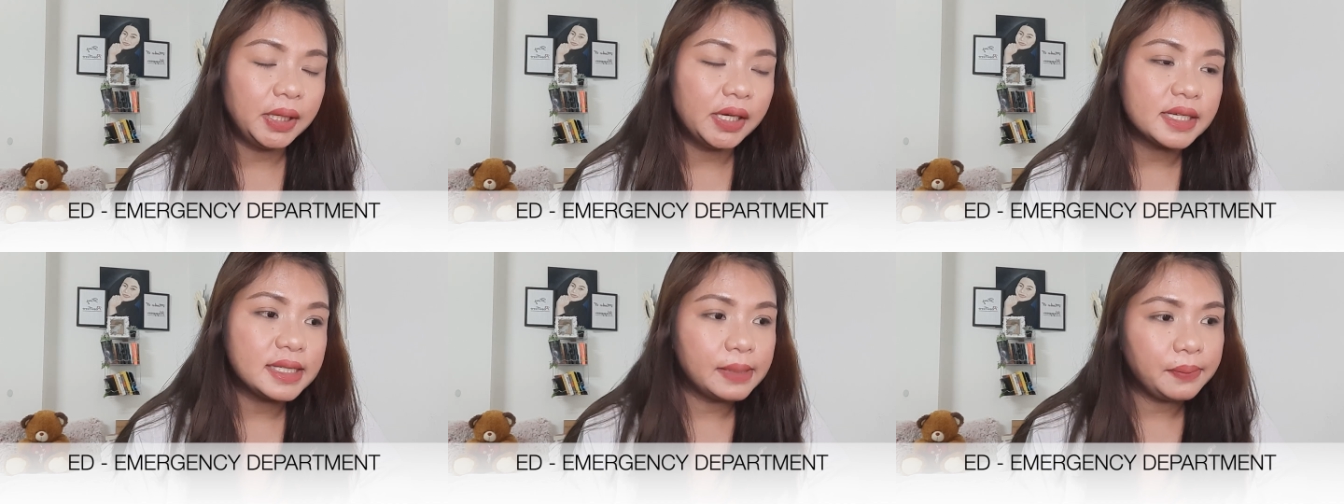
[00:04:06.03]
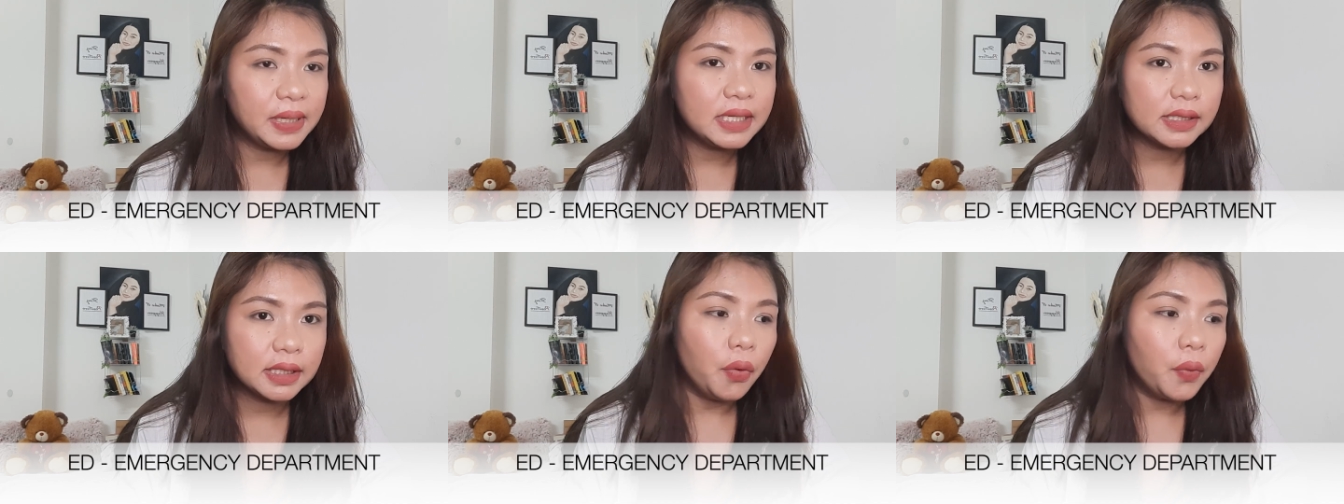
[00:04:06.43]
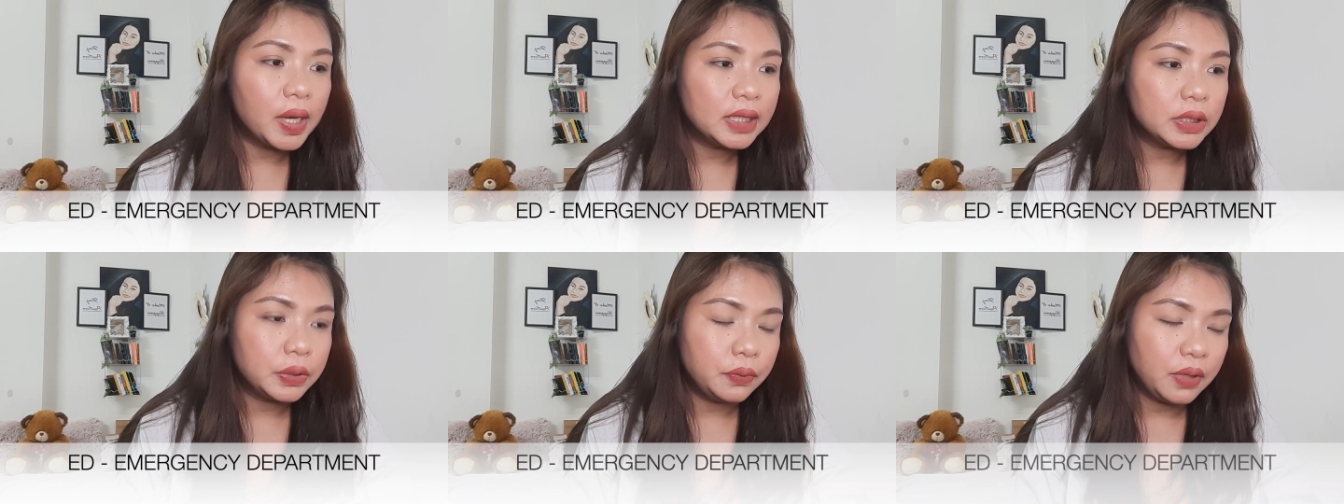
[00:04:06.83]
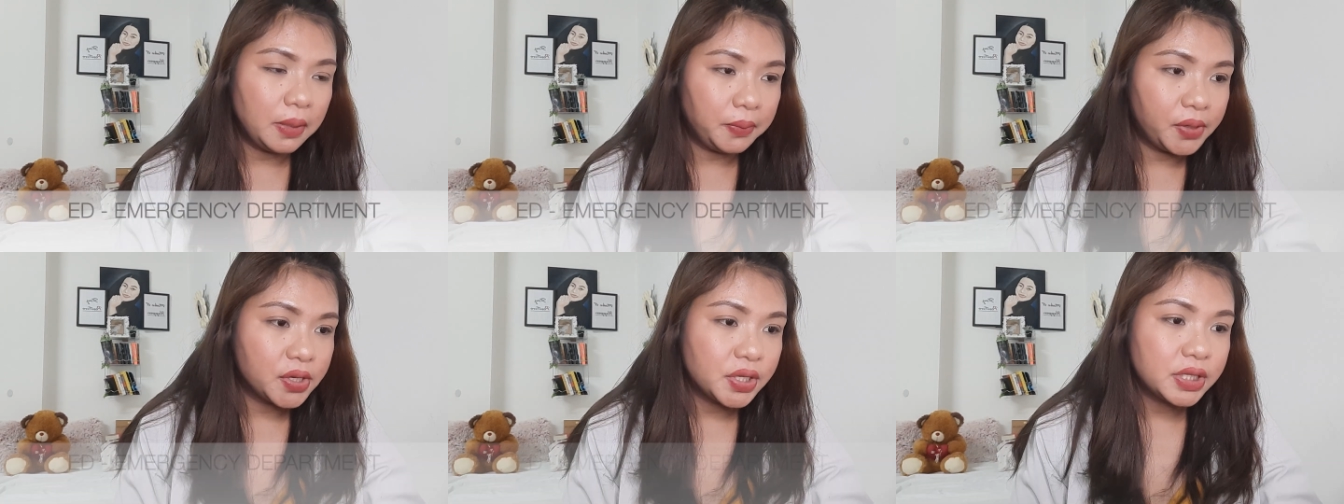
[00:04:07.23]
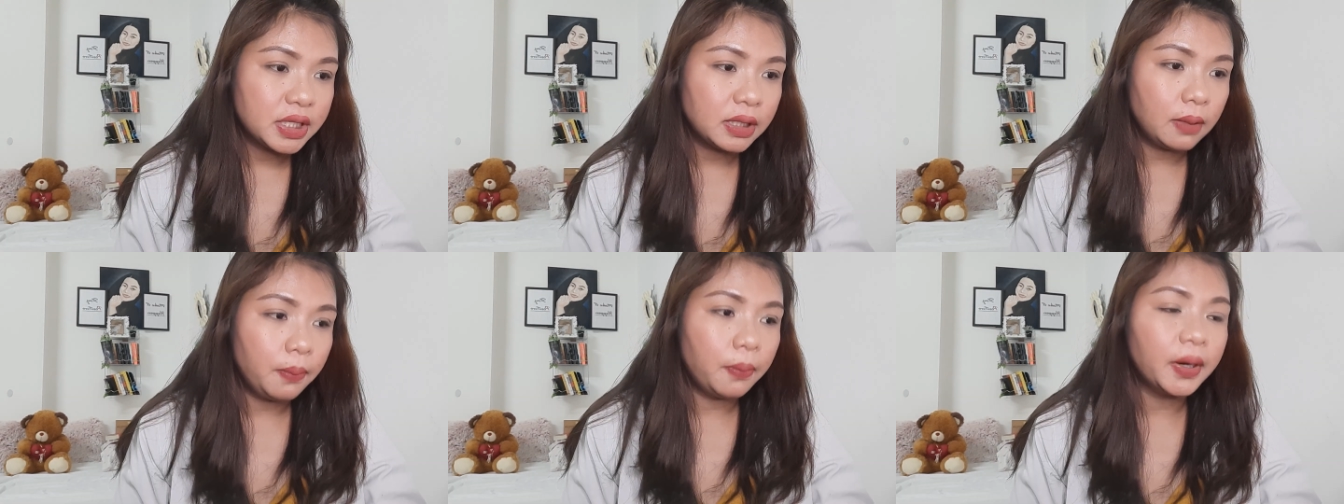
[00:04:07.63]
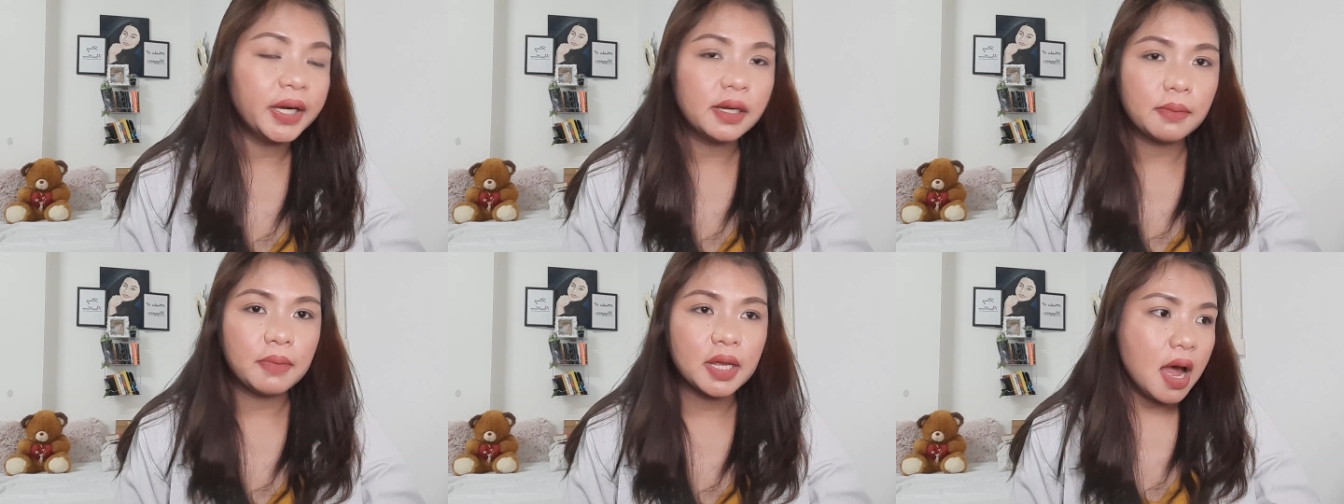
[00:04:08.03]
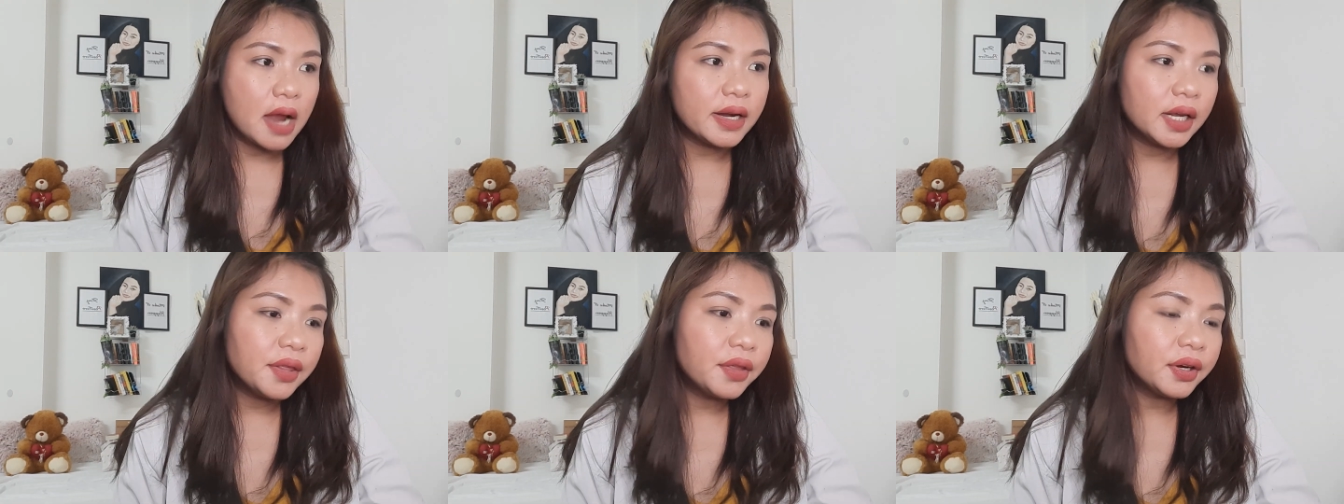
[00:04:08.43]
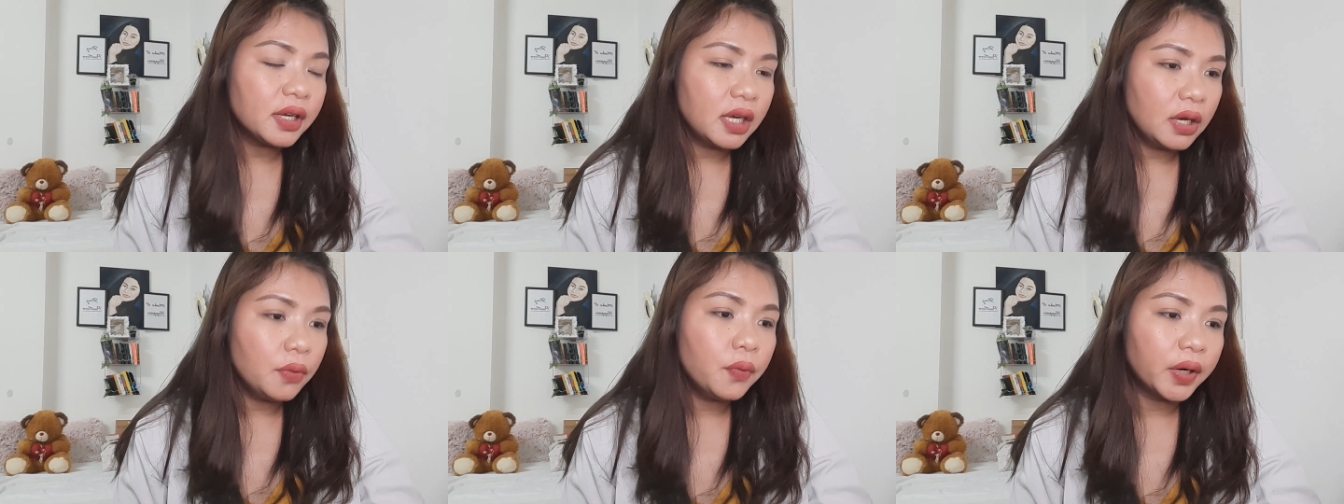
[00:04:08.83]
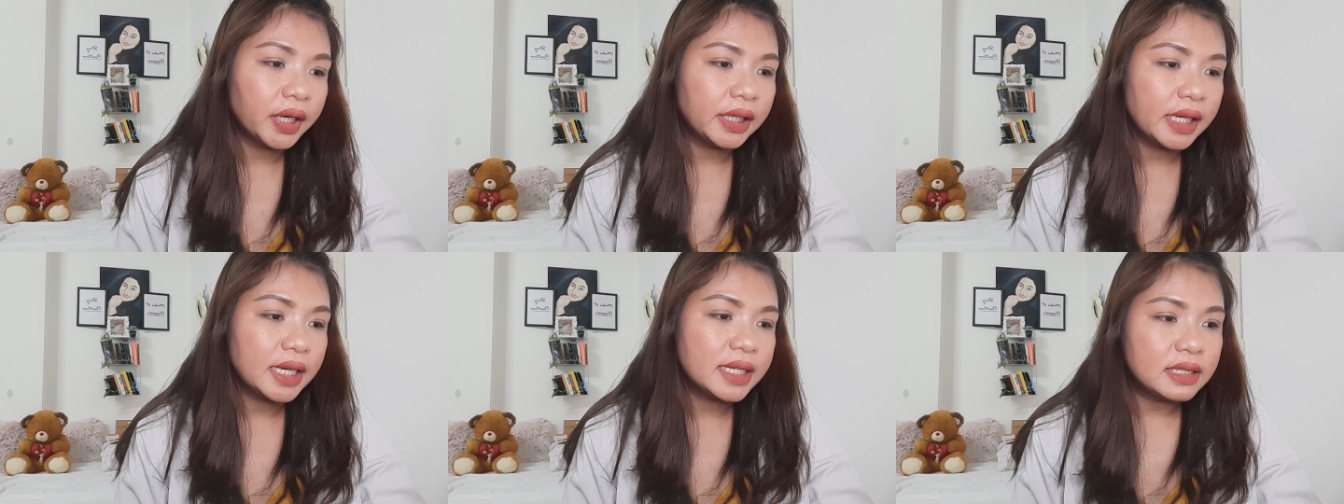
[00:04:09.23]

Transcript: because the patient went to emergency department. Another keyword is